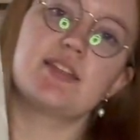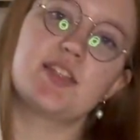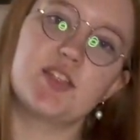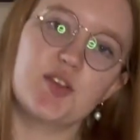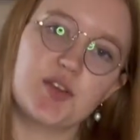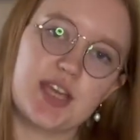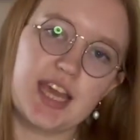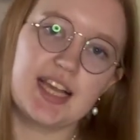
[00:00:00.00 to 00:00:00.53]

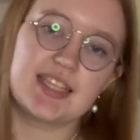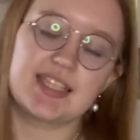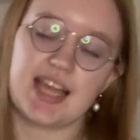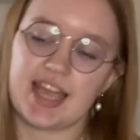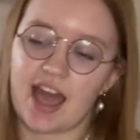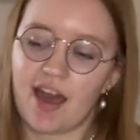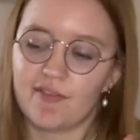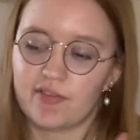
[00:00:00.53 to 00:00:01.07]
suitcase, I
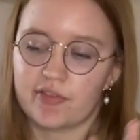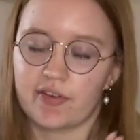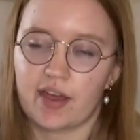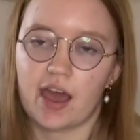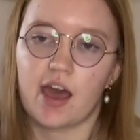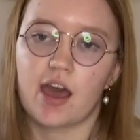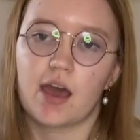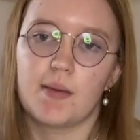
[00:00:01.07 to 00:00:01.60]
have
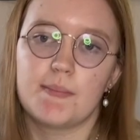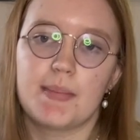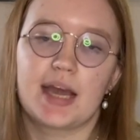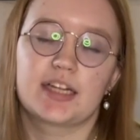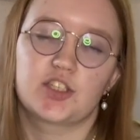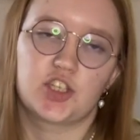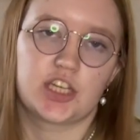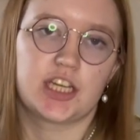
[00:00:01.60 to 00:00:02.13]
a
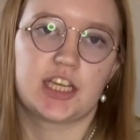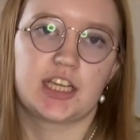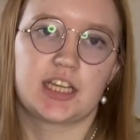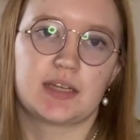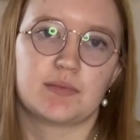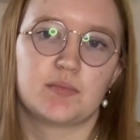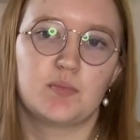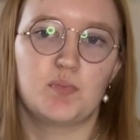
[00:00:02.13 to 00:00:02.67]

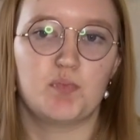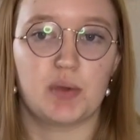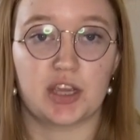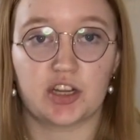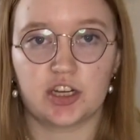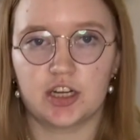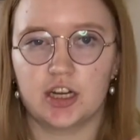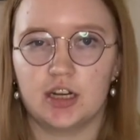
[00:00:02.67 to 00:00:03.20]
matching
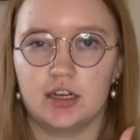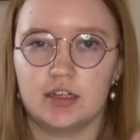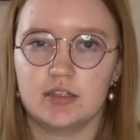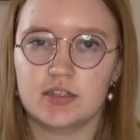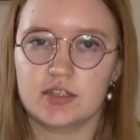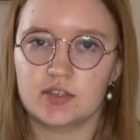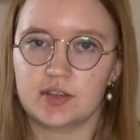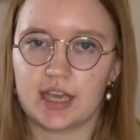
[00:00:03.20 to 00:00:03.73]
bigger
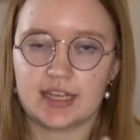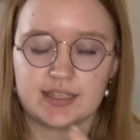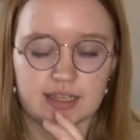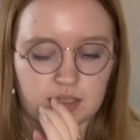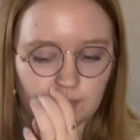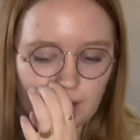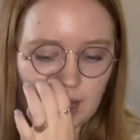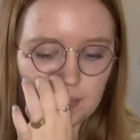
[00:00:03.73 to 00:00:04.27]
suitcase
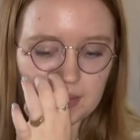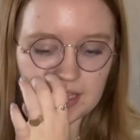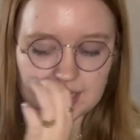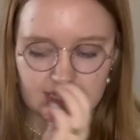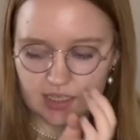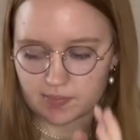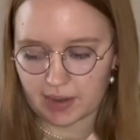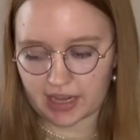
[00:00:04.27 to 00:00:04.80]
as well, but
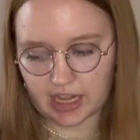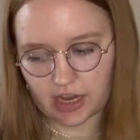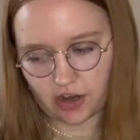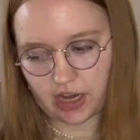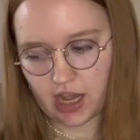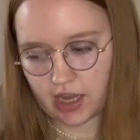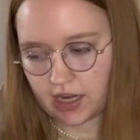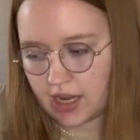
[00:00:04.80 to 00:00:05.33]
this is my
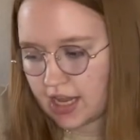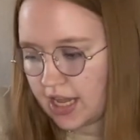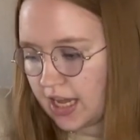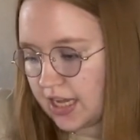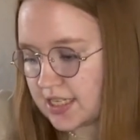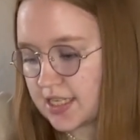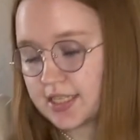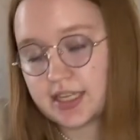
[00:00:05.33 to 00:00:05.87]
carry-on.
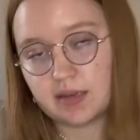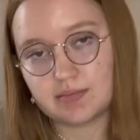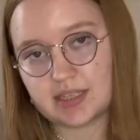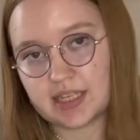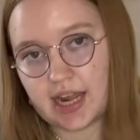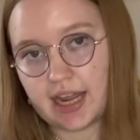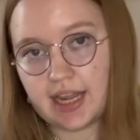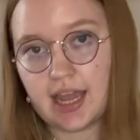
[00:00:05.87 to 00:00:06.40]
It's a
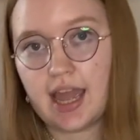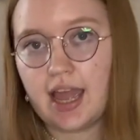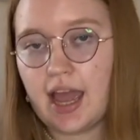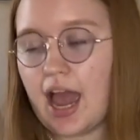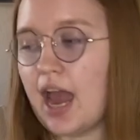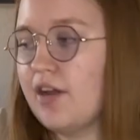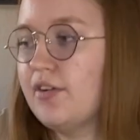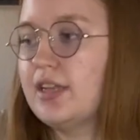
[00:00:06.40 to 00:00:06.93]
Samsonite.
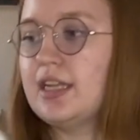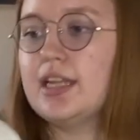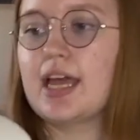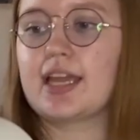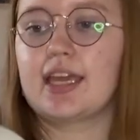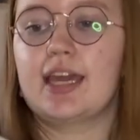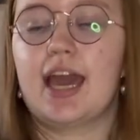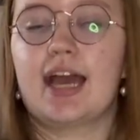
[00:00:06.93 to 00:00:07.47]
I really
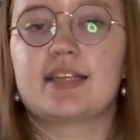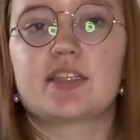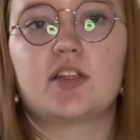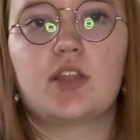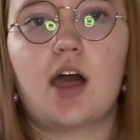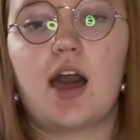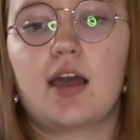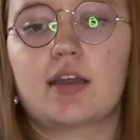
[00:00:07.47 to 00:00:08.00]
like it. It has
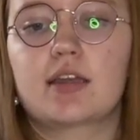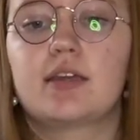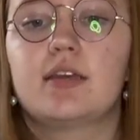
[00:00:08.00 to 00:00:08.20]
a lock,